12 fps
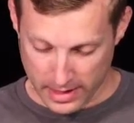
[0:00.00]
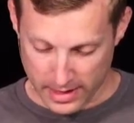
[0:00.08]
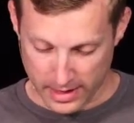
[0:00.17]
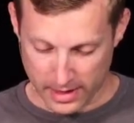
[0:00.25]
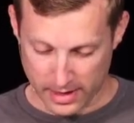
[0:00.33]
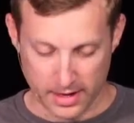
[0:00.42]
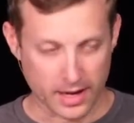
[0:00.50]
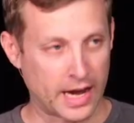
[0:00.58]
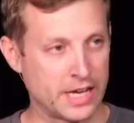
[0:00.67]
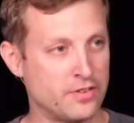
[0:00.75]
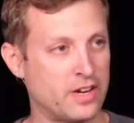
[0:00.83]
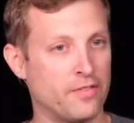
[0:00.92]
And I
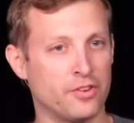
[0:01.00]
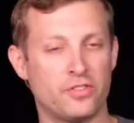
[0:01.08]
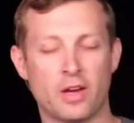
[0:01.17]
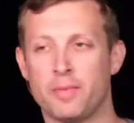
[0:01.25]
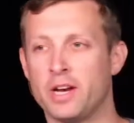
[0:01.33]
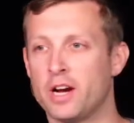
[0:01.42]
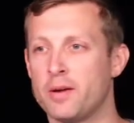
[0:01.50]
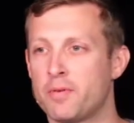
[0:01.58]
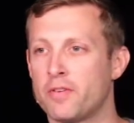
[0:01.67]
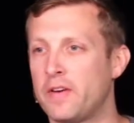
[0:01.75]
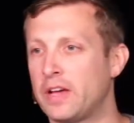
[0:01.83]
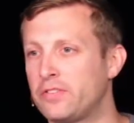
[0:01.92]
used to have a seminary
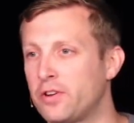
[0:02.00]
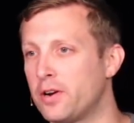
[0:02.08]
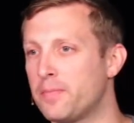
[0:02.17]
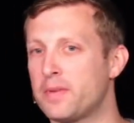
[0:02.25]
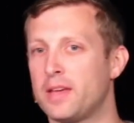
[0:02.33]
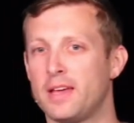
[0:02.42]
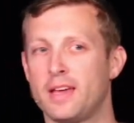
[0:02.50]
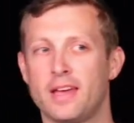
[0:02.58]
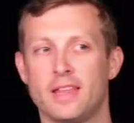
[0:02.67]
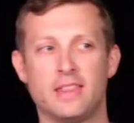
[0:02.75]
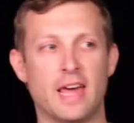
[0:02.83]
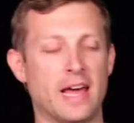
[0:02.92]
professor
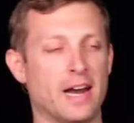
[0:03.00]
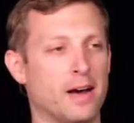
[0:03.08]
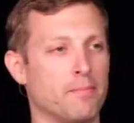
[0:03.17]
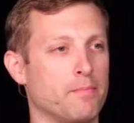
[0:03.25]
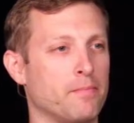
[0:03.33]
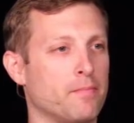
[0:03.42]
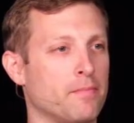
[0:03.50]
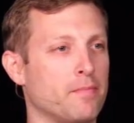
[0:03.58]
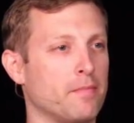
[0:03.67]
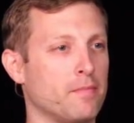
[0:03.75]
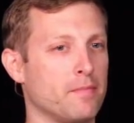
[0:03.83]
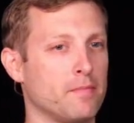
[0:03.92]
that
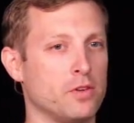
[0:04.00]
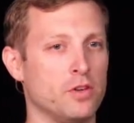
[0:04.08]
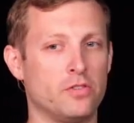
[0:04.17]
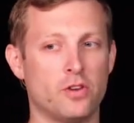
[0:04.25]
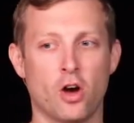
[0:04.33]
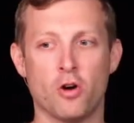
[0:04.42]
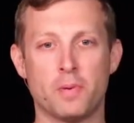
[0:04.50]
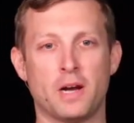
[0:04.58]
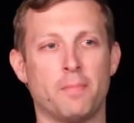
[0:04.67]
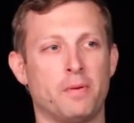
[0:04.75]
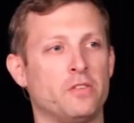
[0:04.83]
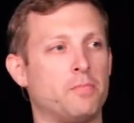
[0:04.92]
used to open
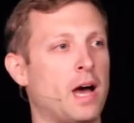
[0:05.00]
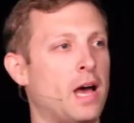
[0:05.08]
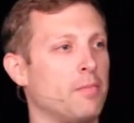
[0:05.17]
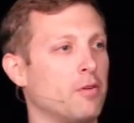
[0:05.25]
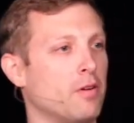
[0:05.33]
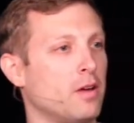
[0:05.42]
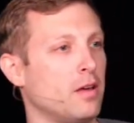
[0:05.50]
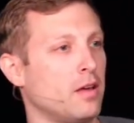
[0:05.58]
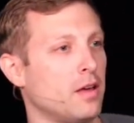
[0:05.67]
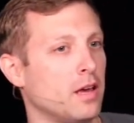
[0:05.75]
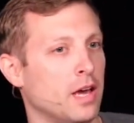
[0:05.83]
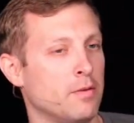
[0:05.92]
up his Bible,
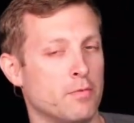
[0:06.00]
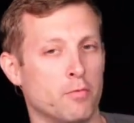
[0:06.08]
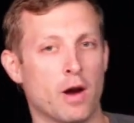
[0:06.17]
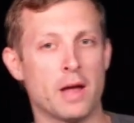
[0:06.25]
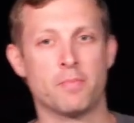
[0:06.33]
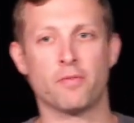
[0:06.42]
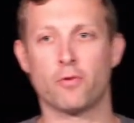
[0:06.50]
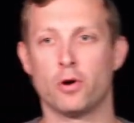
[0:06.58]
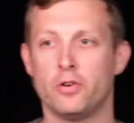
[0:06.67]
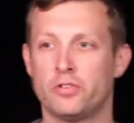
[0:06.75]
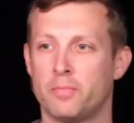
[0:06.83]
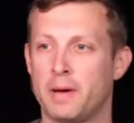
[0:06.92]
and right before he
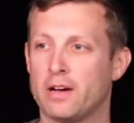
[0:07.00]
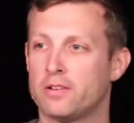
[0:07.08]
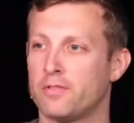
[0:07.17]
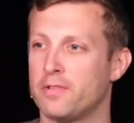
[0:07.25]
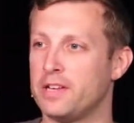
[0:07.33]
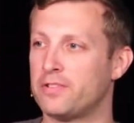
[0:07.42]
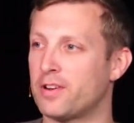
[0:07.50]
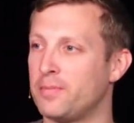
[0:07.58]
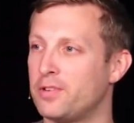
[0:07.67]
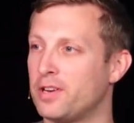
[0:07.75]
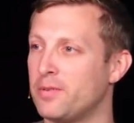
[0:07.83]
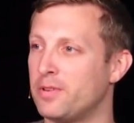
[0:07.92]
was about to read
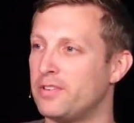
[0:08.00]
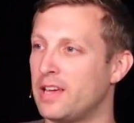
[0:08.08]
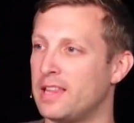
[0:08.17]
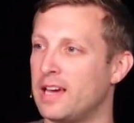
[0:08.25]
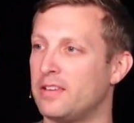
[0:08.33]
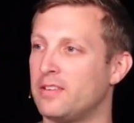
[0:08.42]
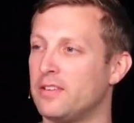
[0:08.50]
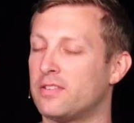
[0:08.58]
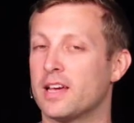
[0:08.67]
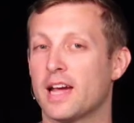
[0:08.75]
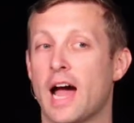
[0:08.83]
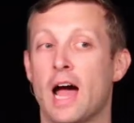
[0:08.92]
scripture, he would say this. He's
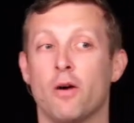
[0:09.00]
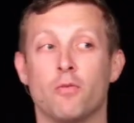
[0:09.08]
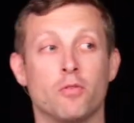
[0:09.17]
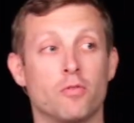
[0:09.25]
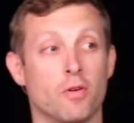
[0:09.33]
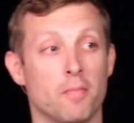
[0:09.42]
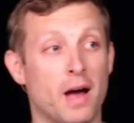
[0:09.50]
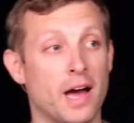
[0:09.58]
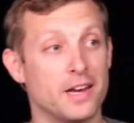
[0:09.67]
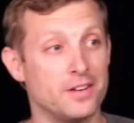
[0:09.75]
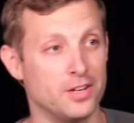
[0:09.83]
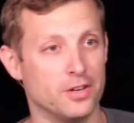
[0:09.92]
like, "I will
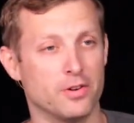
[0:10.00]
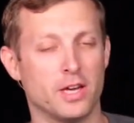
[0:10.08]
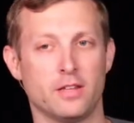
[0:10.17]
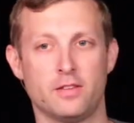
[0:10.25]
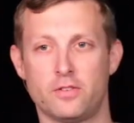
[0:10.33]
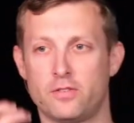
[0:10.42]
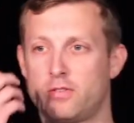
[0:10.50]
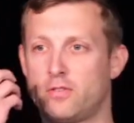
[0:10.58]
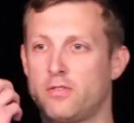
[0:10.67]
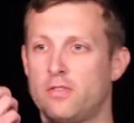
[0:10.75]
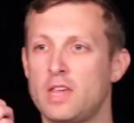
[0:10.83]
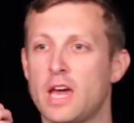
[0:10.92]
remind you." He had this
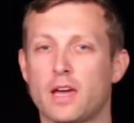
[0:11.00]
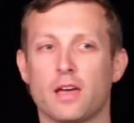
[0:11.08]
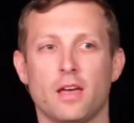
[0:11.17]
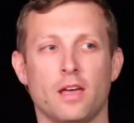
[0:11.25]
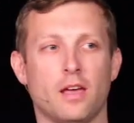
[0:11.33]
thick